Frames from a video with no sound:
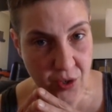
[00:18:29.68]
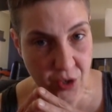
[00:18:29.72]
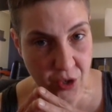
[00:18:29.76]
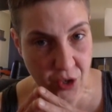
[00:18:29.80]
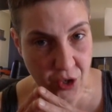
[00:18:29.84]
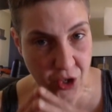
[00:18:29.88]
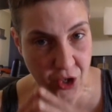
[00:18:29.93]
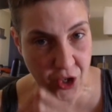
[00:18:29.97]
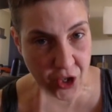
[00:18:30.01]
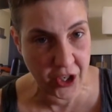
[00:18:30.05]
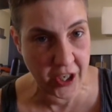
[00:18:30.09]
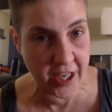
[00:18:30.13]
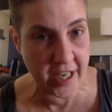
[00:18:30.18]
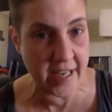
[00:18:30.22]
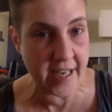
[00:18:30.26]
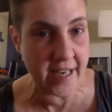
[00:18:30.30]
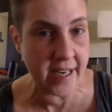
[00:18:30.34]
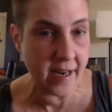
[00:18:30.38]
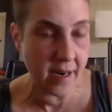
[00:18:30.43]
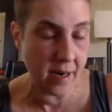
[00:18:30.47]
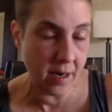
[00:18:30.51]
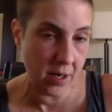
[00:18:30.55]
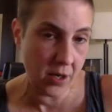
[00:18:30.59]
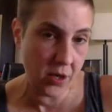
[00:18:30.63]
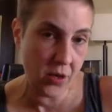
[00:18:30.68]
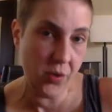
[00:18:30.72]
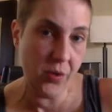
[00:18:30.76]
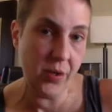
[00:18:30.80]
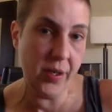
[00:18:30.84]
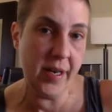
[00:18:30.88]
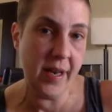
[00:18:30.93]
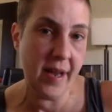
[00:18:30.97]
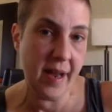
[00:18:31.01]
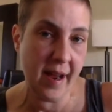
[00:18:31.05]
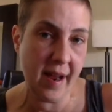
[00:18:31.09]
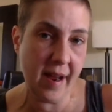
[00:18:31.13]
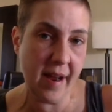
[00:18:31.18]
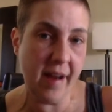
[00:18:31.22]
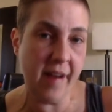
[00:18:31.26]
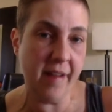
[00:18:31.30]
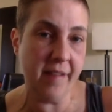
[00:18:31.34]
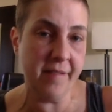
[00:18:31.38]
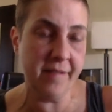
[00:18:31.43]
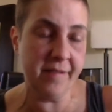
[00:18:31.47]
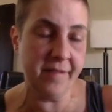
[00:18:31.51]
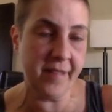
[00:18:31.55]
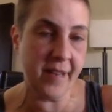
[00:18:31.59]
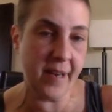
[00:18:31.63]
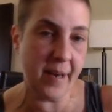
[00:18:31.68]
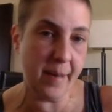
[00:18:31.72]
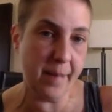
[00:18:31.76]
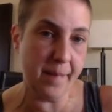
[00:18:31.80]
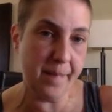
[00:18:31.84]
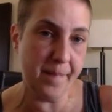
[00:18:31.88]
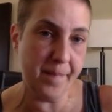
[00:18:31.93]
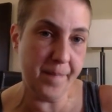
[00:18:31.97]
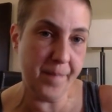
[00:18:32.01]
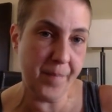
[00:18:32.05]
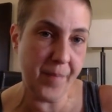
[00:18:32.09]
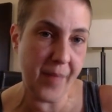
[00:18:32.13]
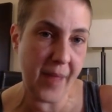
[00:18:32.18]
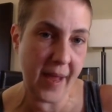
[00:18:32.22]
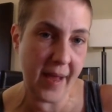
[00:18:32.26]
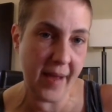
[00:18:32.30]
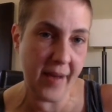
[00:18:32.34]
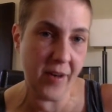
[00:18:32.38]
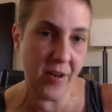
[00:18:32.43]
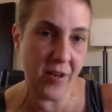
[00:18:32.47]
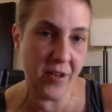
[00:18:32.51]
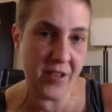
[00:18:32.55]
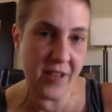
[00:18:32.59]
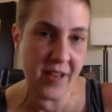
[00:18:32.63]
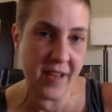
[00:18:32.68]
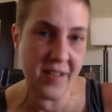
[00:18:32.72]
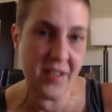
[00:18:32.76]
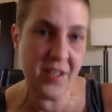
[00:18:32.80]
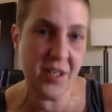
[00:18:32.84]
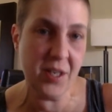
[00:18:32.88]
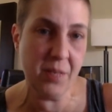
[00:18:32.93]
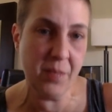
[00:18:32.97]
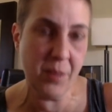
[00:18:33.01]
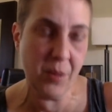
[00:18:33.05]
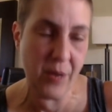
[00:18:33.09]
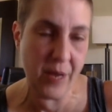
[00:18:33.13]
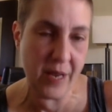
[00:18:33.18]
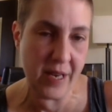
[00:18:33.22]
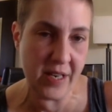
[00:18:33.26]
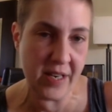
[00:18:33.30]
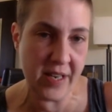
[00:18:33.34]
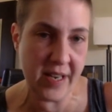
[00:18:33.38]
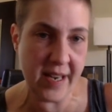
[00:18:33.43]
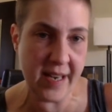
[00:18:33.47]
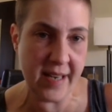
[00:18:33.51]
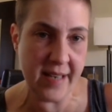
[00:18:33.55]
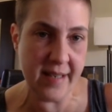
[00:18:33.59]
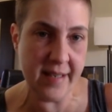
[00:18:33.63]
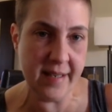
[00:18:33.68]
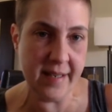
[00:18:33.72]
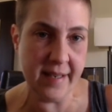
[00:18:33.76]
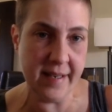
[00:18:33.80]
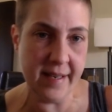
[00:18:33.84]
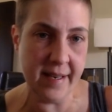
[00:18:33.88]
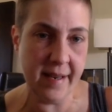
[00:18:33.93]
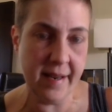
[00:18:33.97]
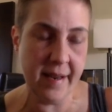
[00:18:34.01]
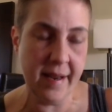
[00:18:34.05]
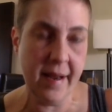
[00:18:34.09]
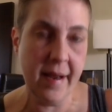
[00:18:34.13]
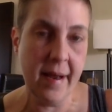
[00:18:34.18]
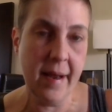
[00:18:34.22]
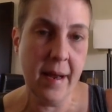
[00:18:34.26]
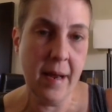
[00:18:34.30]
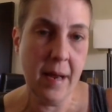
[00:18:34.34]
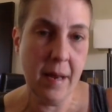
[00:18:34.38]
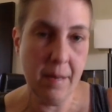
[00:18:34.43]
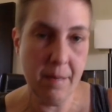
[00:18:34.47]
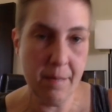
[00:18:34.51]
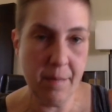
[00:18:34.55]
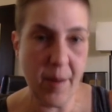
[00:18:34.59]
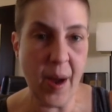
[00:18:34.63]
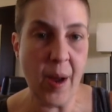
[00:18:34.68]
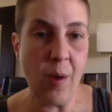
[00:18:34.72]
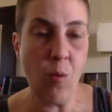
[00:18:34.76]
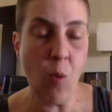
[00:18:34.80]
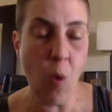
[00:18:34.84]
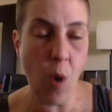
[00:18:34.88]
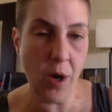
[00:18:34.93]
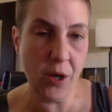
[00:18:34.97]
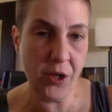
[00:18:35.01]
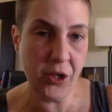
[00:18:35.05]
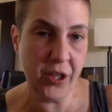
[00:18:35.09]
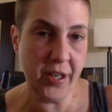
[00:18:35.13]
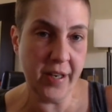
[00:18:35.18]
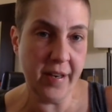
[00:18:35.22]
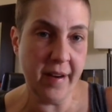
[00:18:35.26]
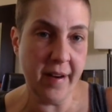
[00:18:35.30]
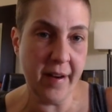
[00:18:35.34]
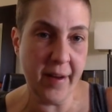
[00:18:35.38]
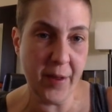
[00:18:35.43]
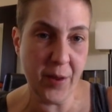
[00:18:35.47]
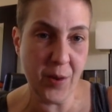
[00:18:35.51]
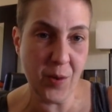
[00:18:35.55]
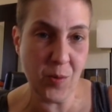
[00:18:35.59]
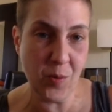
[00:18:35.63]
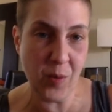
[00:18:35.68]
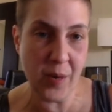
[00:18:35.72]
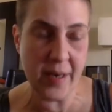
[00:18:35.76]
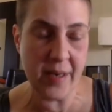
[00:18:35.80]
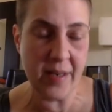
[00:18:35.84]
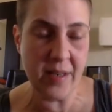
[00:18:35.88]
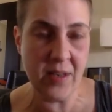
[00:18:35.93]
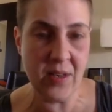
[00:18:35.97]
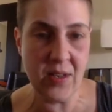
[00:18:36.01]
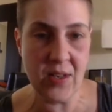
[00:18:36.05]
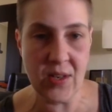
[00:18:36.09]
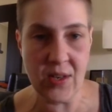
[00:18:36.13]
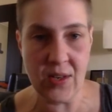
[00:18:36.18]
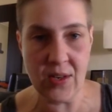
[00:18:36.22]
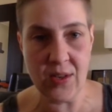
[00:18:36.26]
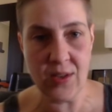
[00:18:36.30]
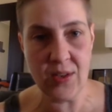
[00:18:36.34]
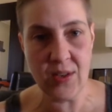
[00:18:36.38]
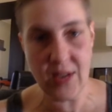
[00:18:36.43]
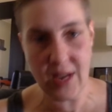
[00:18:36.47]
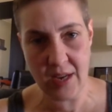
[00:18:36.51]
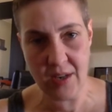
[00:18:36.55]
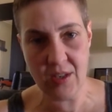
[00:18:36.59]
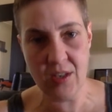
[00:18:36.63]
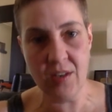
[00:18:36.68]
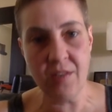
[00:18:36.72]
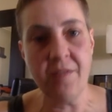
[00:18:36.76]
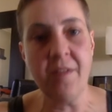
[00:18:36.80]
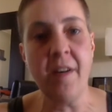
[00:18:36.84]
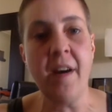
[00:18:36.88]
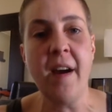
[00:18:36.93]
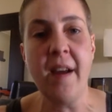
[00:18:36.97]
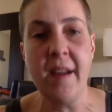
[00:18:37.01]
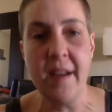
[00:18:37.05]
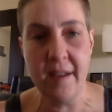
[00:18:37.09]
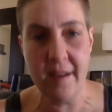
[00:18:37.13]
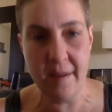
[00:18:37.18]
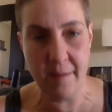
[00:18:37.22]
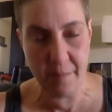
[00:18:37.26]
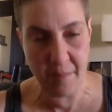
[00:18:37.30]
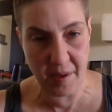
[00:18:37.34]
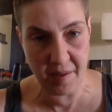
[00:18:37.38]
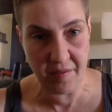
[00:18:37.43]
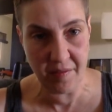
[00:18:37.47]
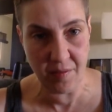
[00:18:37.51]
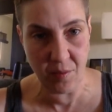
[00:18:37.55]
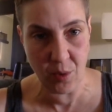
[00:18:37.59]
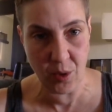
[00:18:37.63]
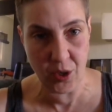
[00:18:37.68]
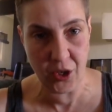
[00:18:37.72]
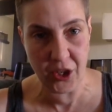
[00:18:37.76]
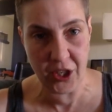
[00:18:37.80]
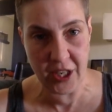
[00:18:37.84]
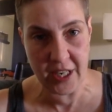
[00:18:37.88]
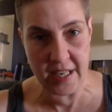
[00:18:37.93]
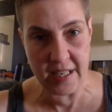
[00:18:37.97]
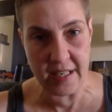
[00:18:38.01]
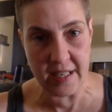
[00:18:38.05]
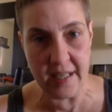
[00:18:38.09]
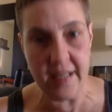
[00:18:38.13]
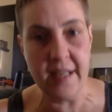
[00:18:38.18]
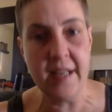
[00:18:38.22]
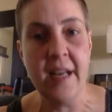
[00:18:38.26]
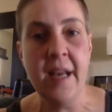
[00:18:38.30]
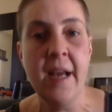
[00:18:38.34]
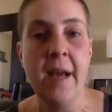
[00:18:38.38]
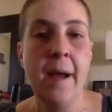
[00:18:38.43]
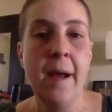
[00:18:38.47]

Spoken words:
she could have had her testimony tainted by watching other witnesses testify before she did.